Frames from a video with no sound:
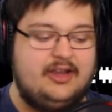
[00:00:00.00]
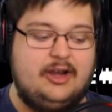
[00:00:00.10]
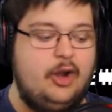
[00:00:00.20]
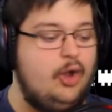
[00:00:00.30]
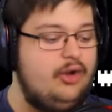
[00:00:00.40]

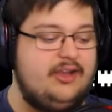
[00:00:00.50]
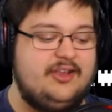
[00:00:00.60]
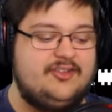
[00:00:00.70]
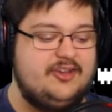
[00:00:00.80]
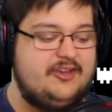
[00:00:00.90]

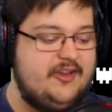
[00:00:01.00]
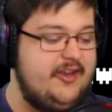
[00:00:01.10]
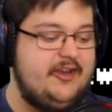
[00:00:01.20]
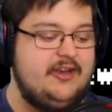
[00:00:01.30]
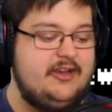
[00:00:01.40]
Glorious
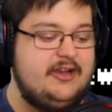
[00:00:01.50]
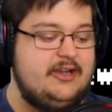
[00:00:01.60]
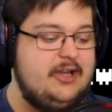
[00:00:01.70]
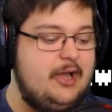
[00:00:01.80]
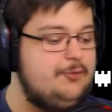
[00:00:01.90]
indeed.
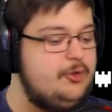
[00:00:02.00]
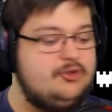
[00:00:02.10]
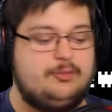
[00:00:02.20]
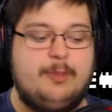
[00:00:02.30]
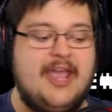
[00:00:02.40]
Now if you could just